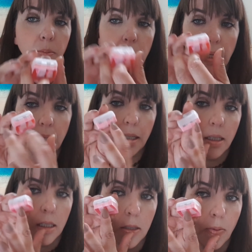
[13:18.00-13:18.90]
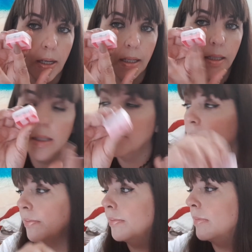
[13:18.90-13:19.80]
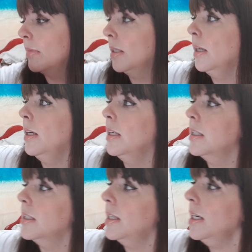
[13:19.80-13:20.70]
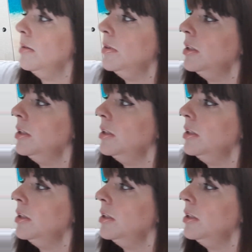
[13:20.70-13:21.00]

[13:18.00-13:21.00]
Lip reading: pink as well. So that will